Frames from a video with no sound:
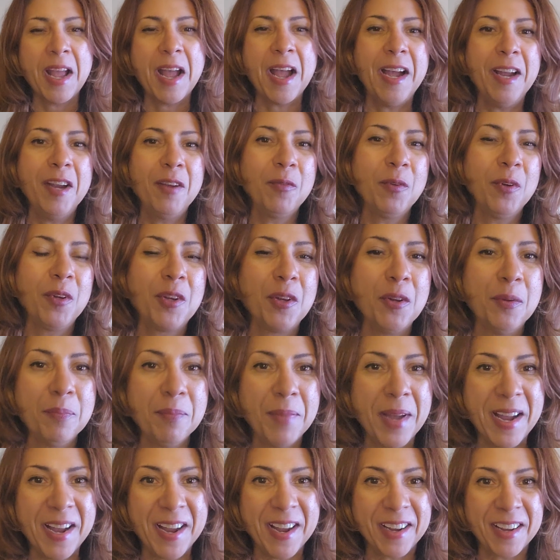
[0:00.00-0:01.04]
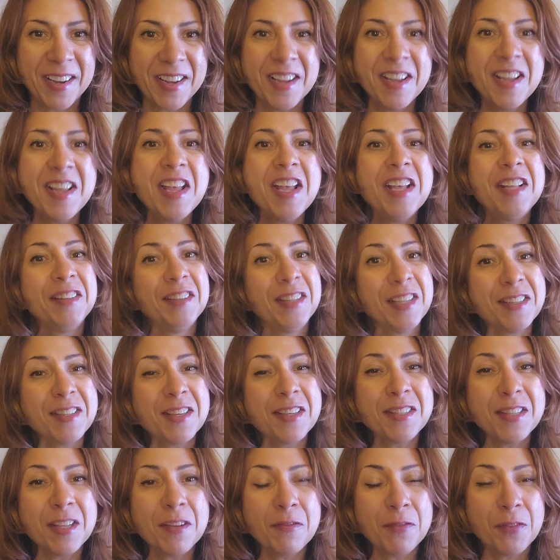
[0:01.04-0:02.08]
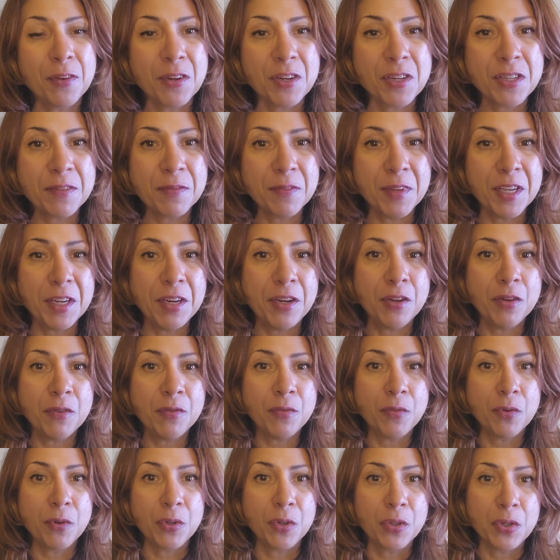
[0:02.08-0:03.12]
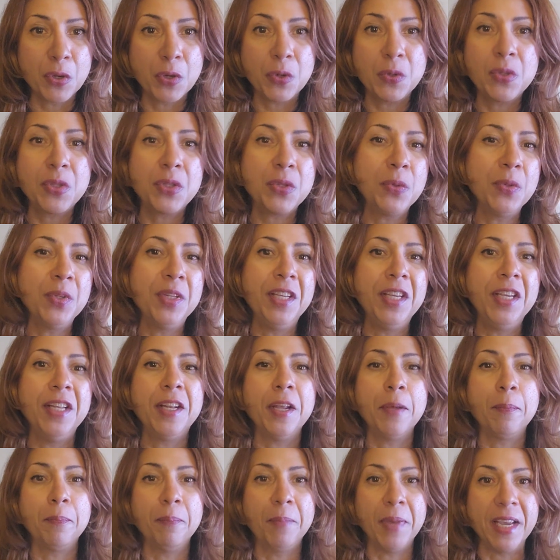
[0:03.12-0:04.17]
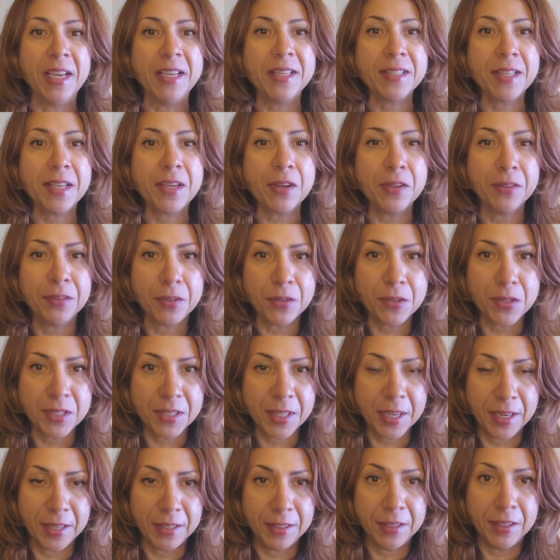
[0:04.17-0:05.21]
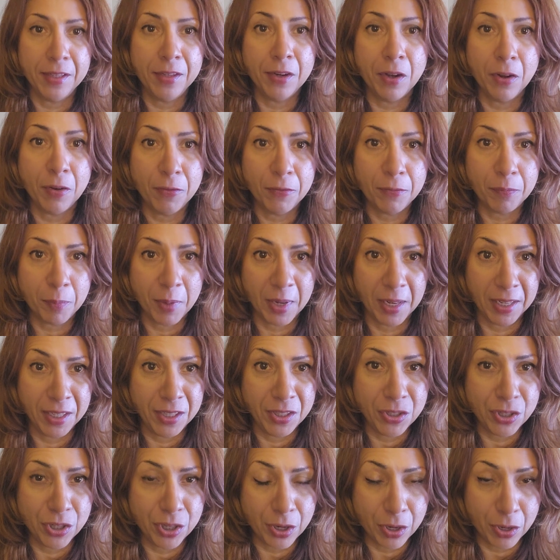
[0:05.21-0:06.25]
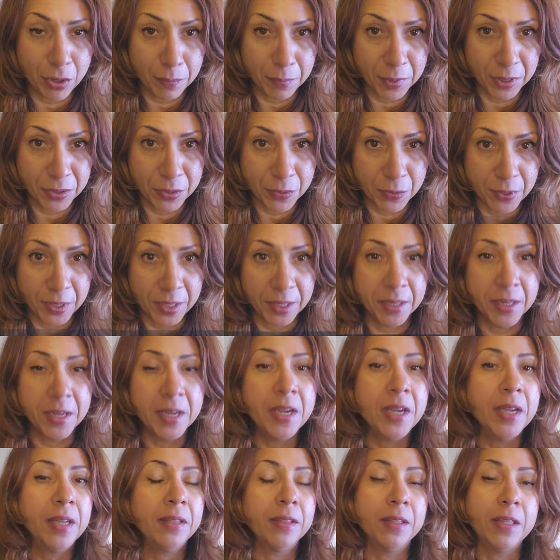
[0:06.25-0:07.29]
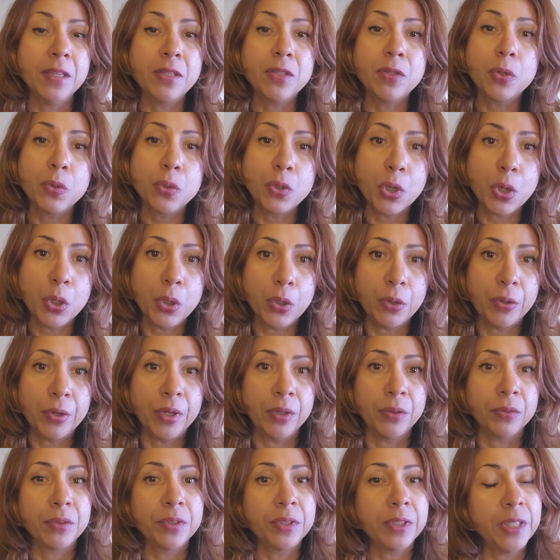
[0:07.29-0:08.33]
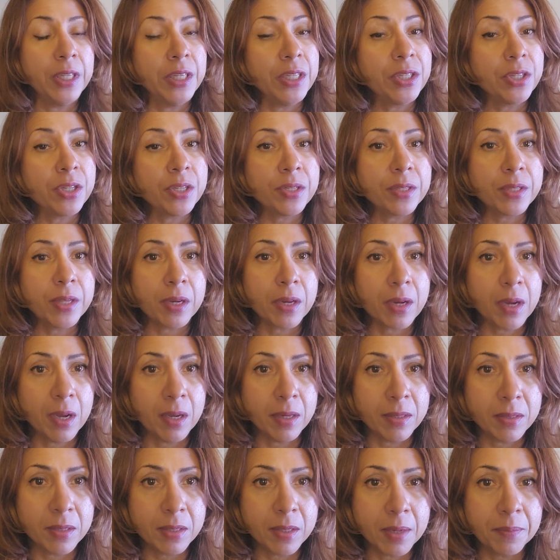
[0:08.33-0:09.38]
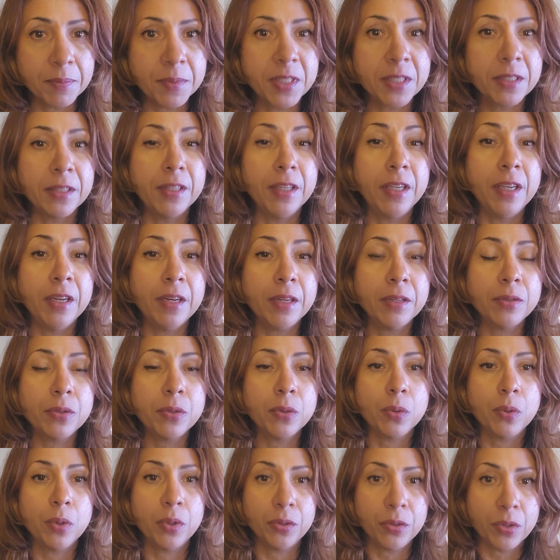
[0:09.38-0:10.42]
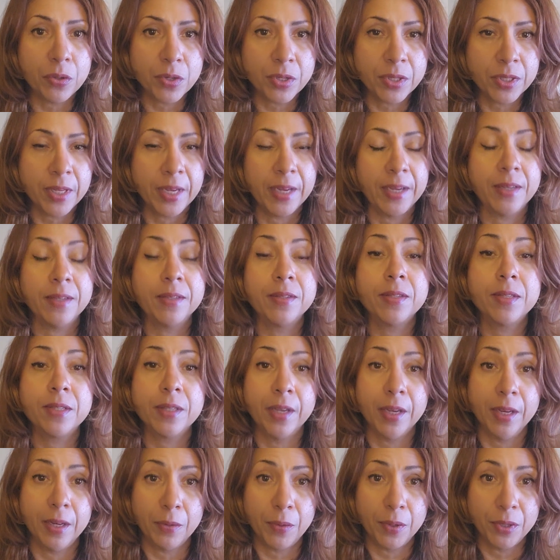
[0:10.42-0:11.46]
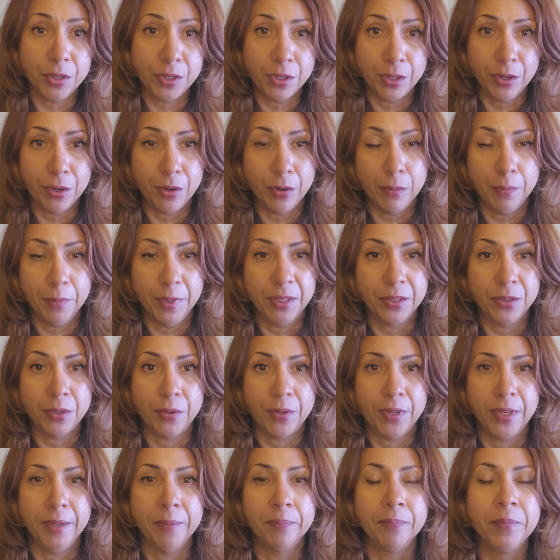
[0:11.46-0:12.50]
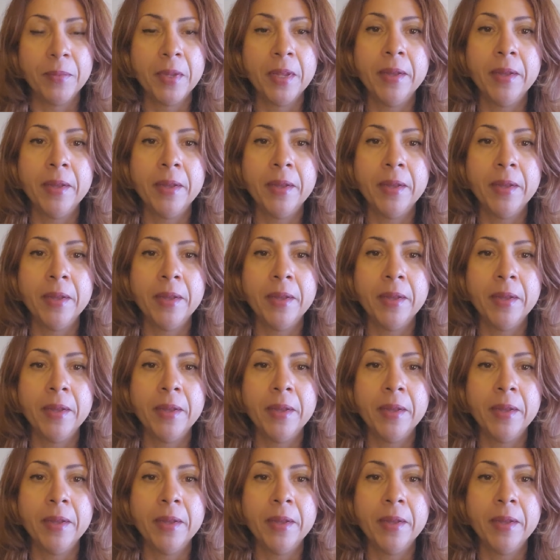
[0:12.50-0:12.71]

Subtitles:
Hi, welcome back. This is the first video for those who need a basic understanding of plane geometry. This tutorial teaches the concepts needed to understand sacred geometry.